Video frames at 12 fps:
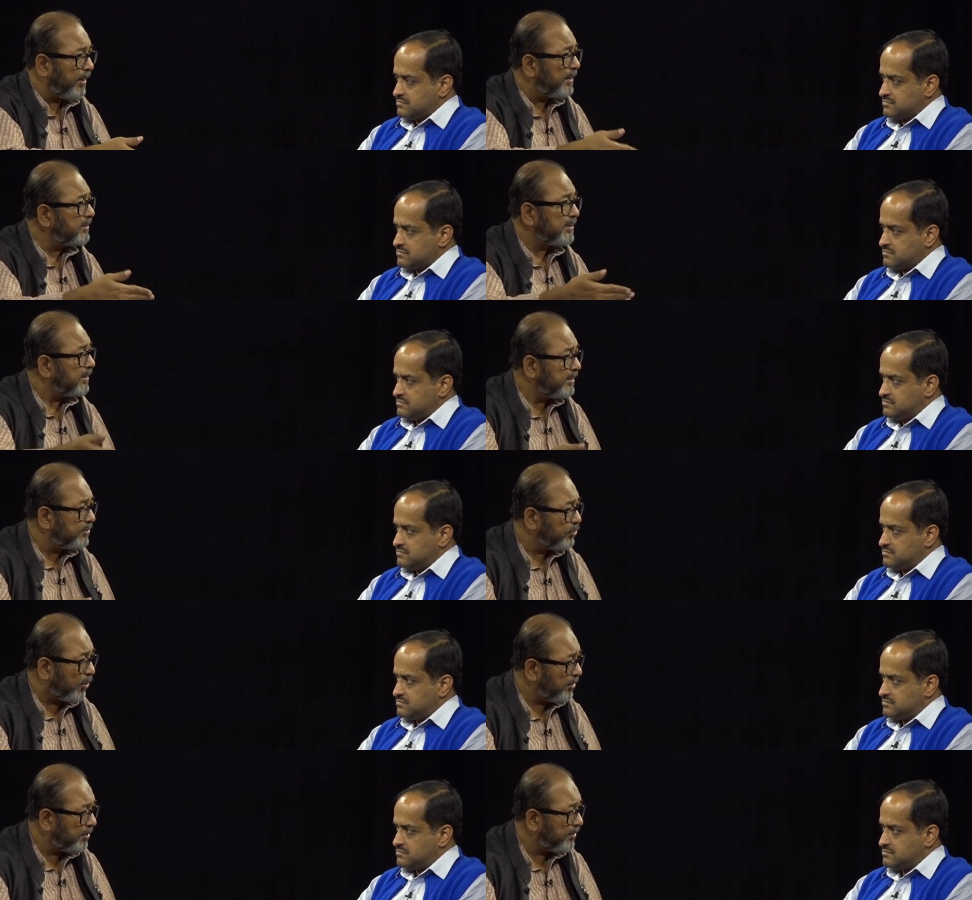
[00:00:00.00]
Speaker 1: else is
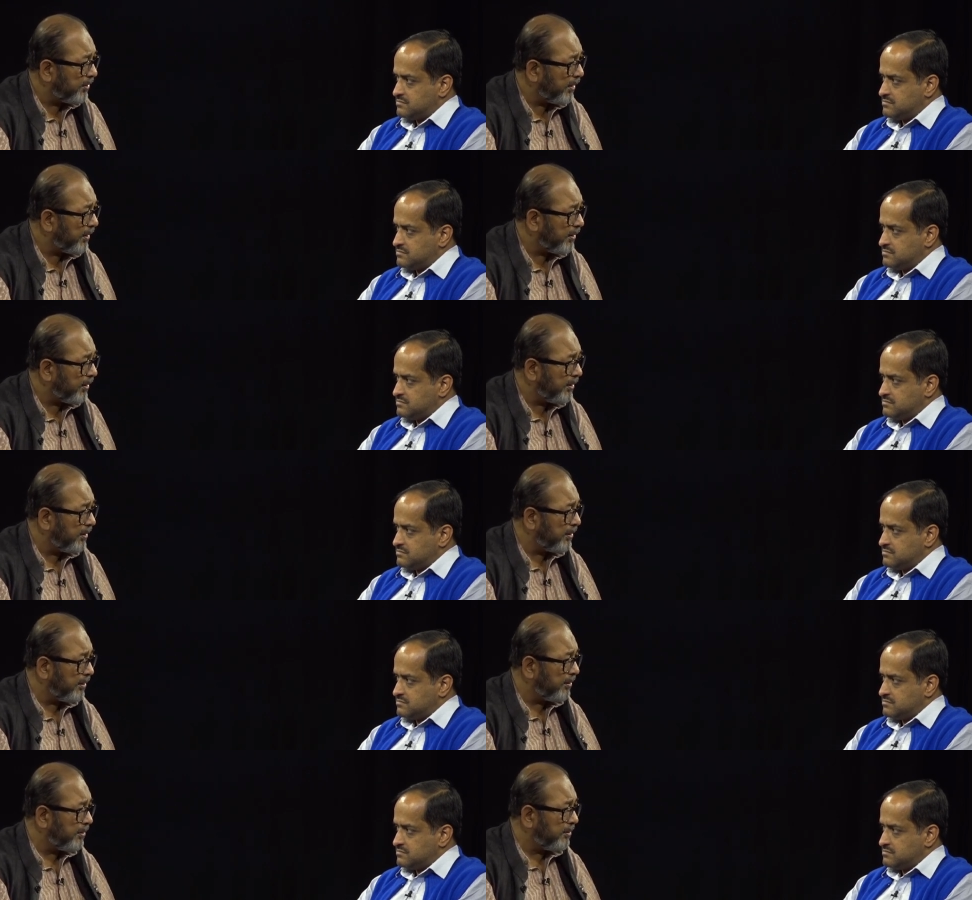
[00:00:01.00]
not there
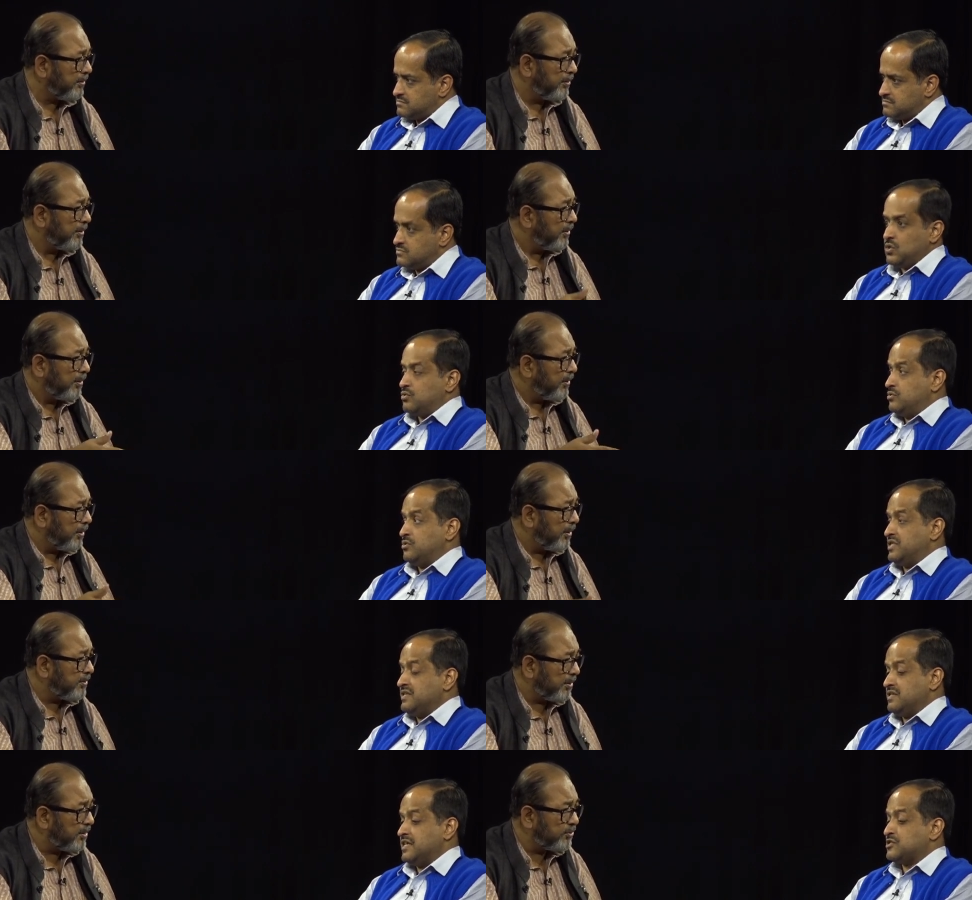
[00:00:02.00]
in. Uh,
Speaker 2: no, no.
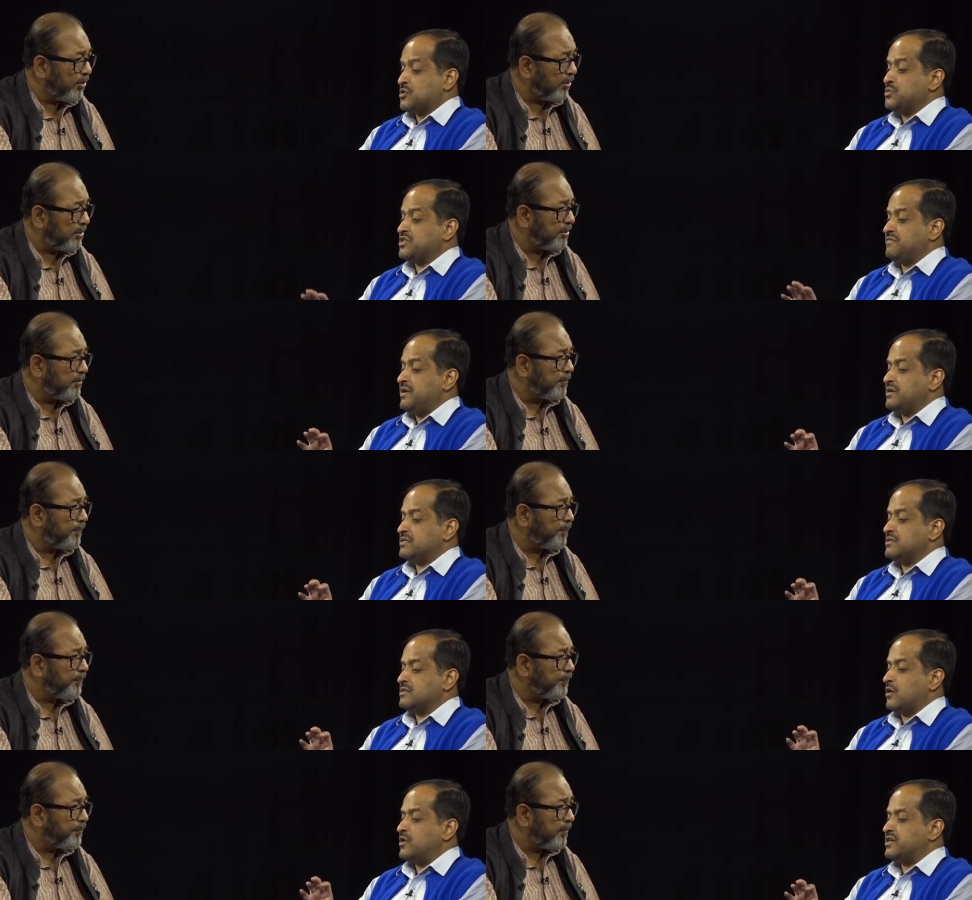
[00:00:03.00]
This is, is exclusively not,
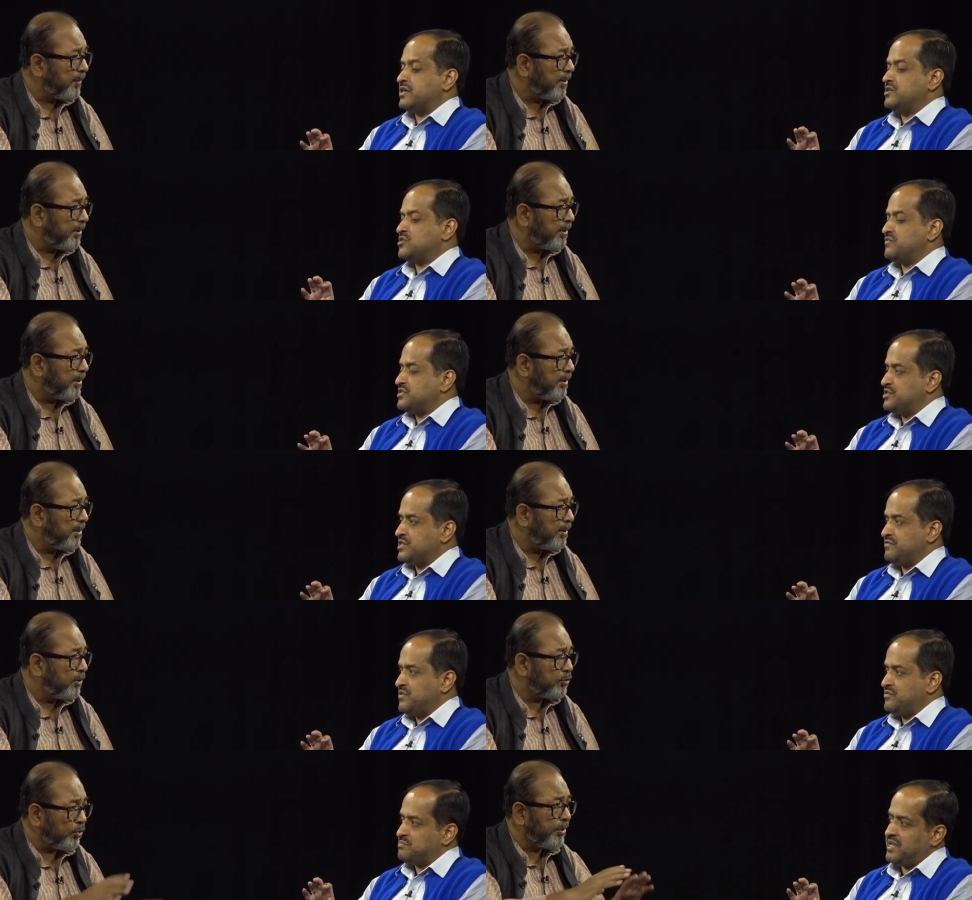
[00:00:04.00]
the contents of his
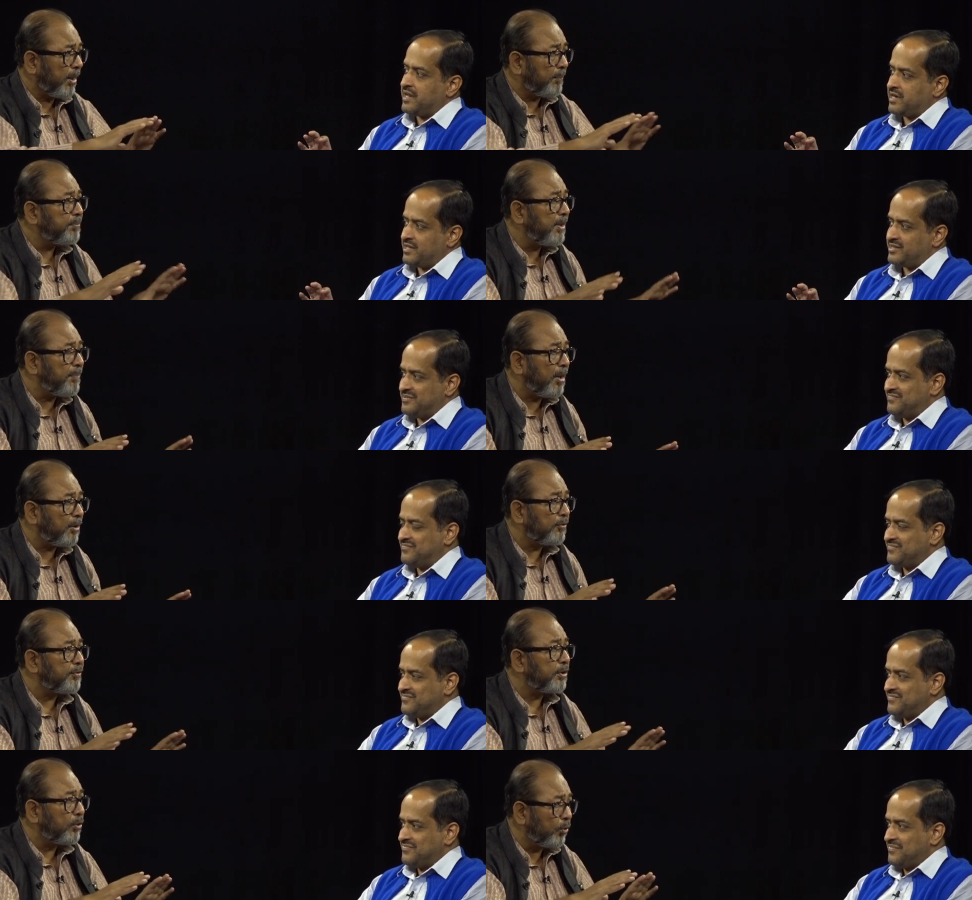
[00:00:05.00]
interview. So they are they
Speaker 1: are part
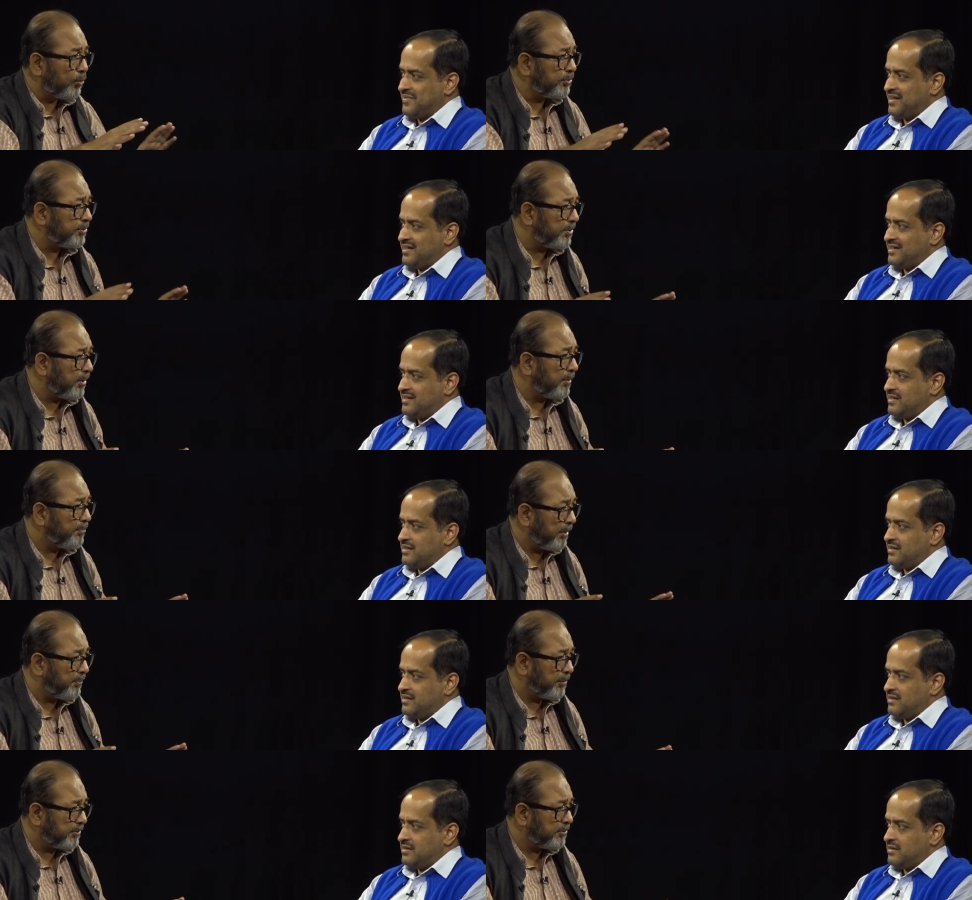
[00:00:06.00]
of the closed uh,
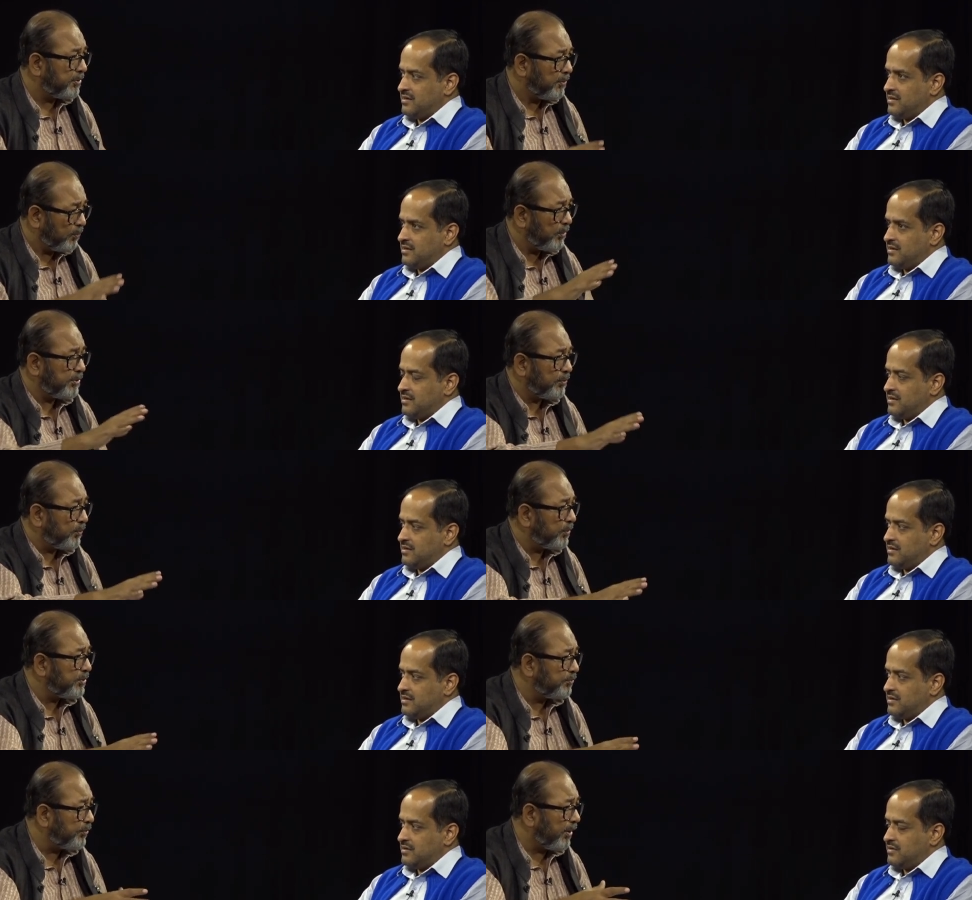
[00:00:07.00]
papers, which
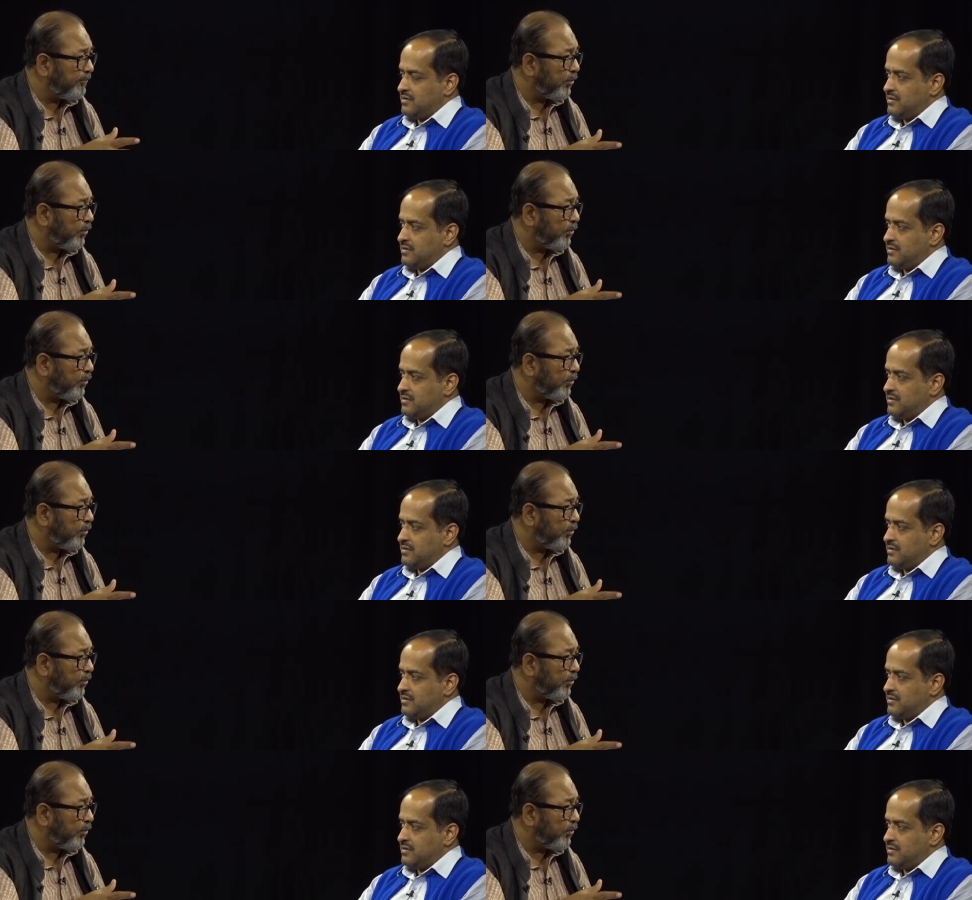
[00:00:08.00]
which we have